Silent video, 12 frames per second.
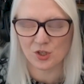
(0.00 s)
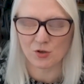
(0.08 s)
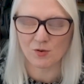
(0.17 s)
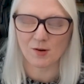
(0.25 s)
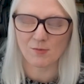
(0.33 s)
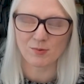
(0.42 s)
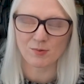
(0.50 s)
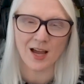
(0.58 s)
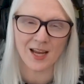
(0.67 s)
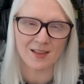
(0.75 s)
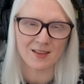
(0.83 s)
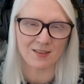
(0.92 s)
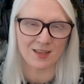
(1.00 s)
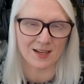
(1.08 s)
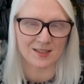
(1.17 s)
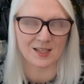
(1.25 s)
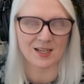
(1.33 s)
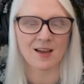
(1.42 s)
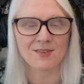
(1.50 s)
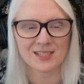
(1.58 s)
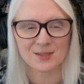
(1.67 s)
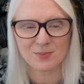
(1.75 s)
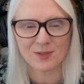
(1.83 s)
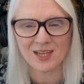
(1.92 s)
to applying the things that I've
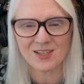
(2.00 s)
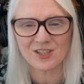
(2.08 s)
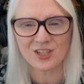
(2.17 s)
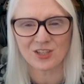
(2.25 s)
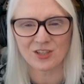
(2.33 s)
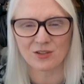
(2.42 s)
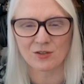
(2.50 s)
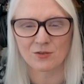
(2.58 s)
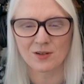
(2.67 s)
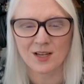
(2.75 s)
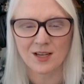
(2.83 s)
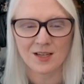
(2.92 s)
explained to you,